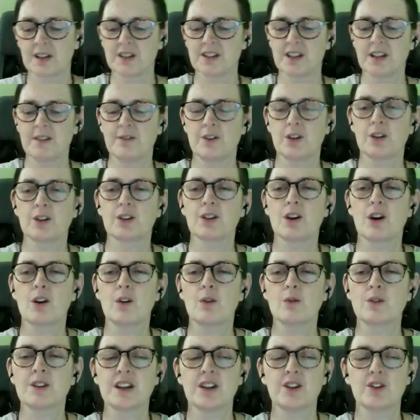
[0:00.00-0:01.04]
See if you can
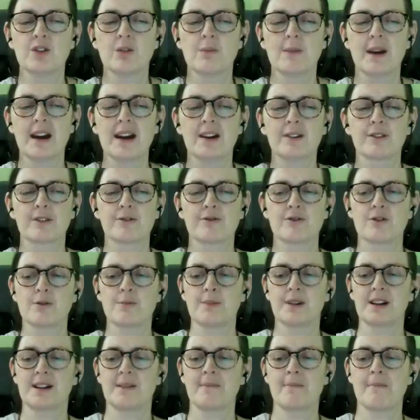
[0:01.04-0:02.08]
hold it in your mouth for a
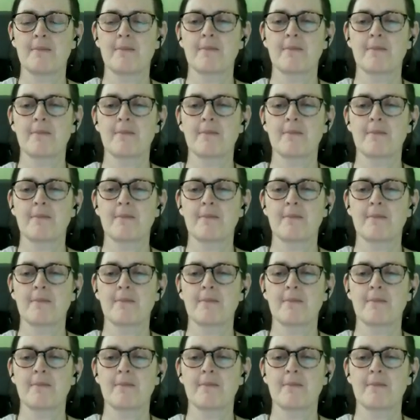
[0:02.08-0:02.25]
bit.